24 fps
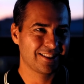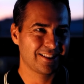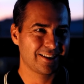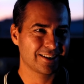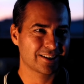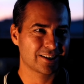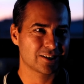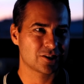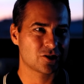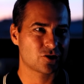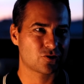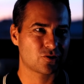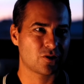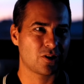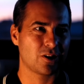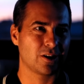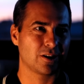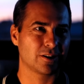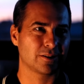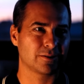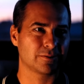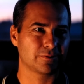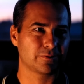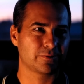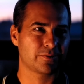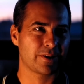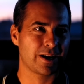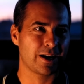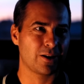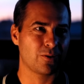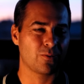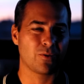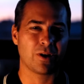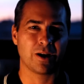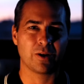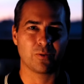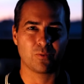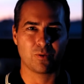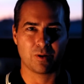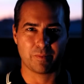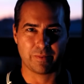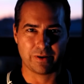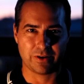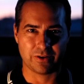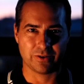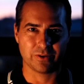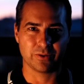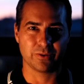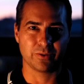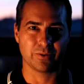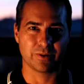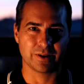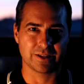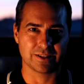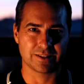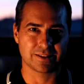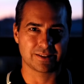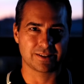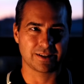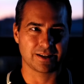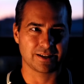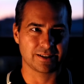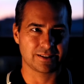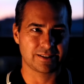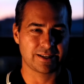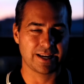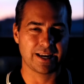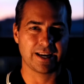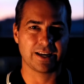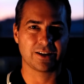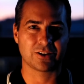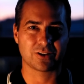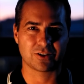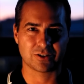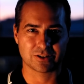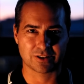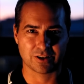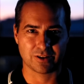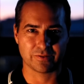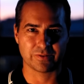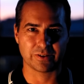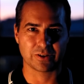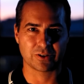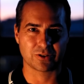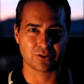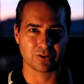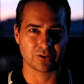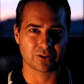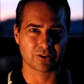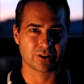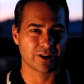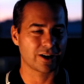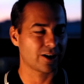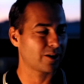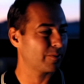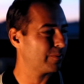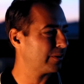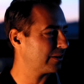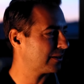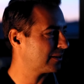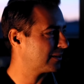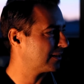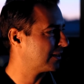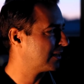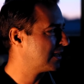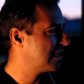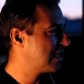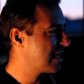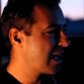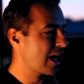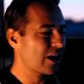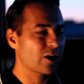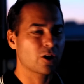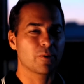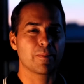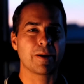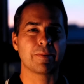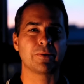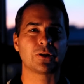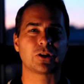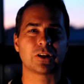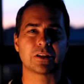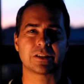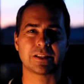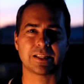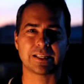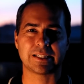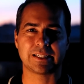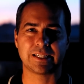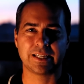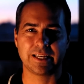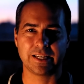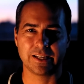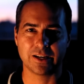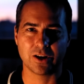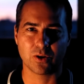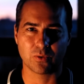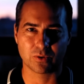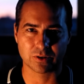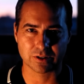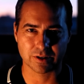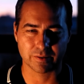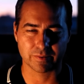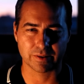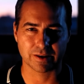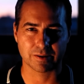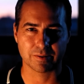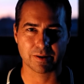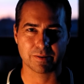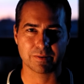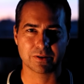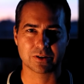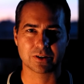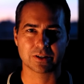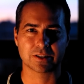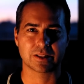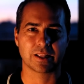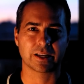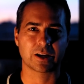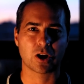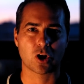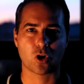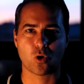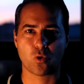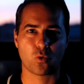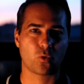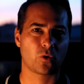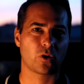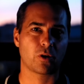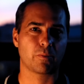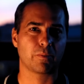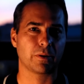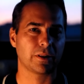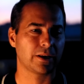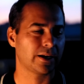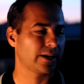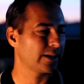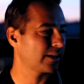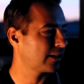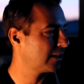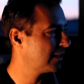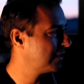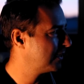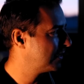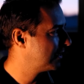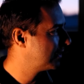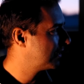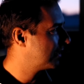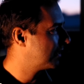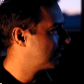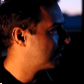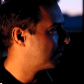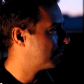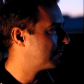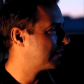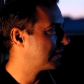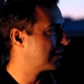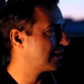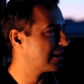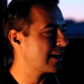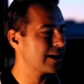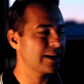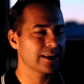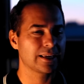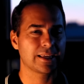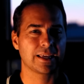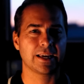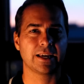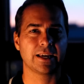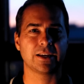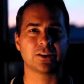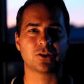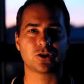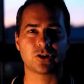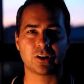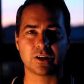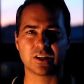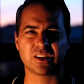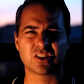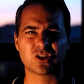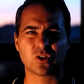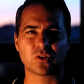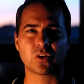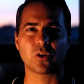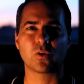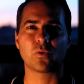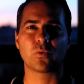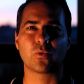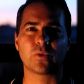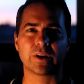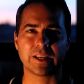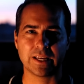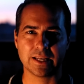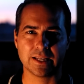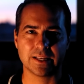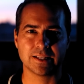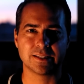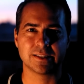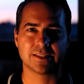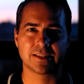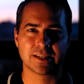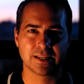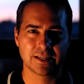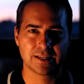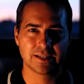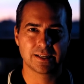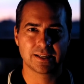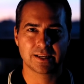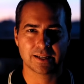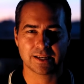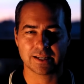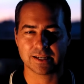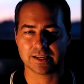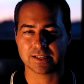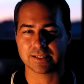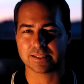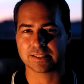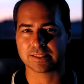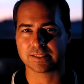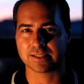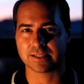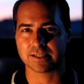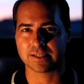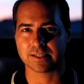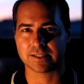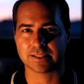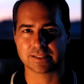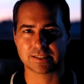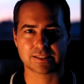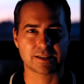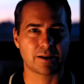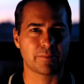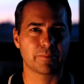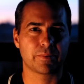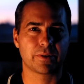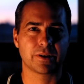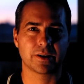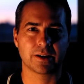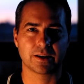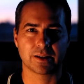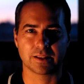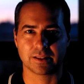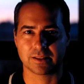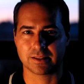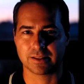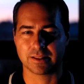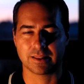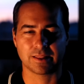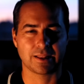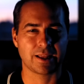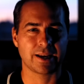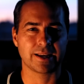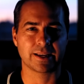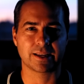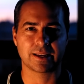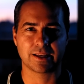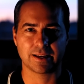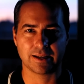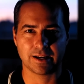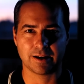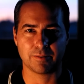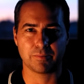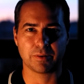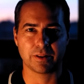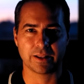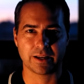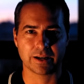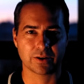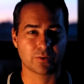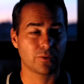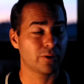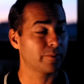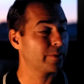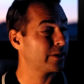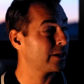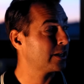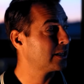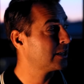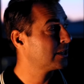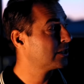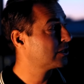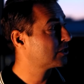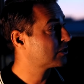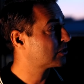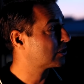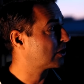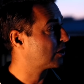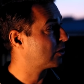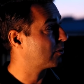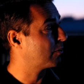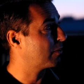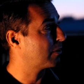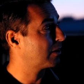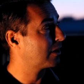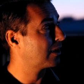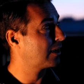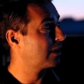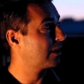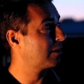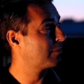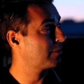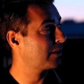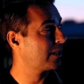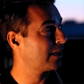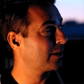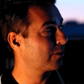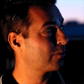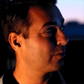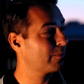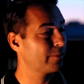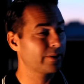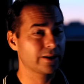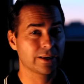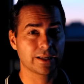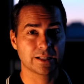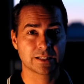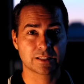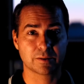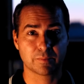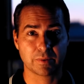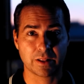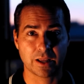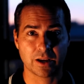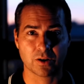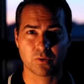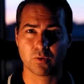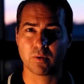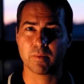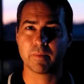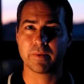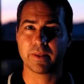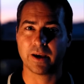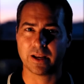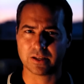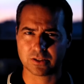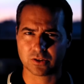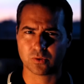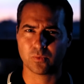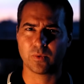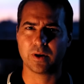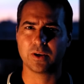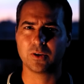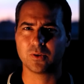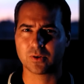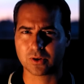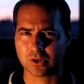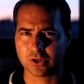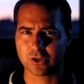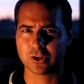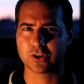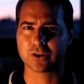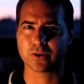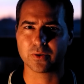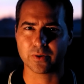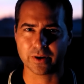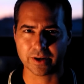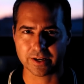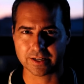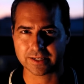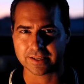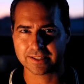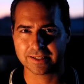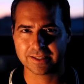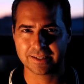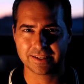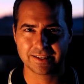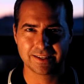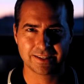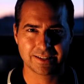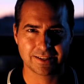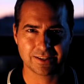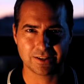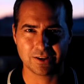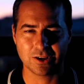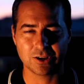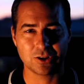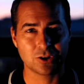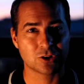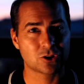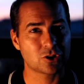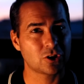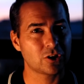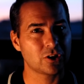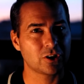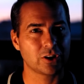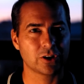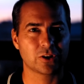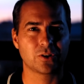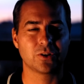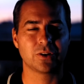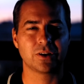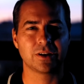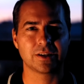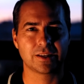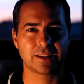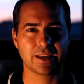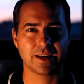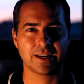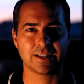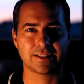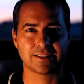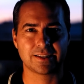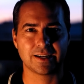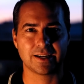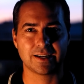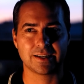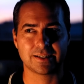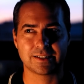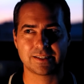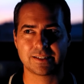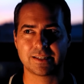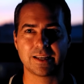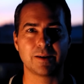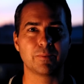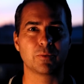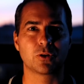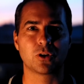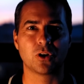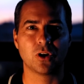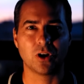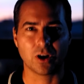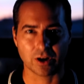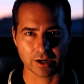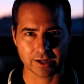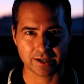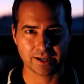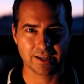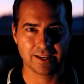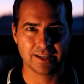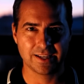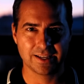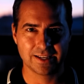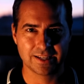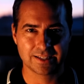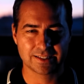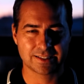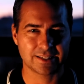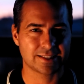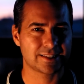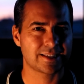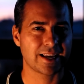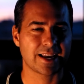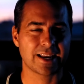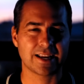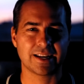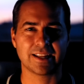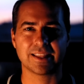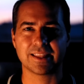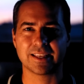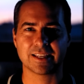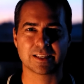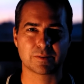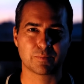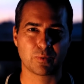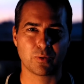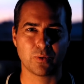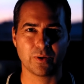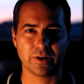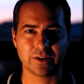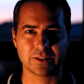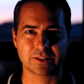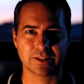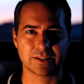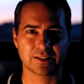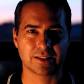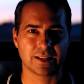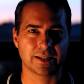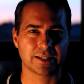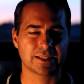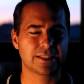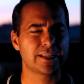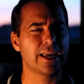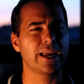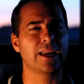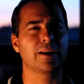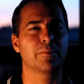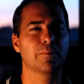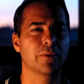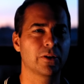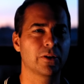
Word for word: like a strong, fat, white woman who has uh, tanned herself and curled her hair. But uh, I don't know, maybe she's Latino or something. Maybe she's like a quarter black. Uh, but in any case, she sort of reads as uh, something like a black woman. So a black woman against a black woman, that's the way you can do it. You certainly couldn't get uh, Tim Cook to say any of these points and like take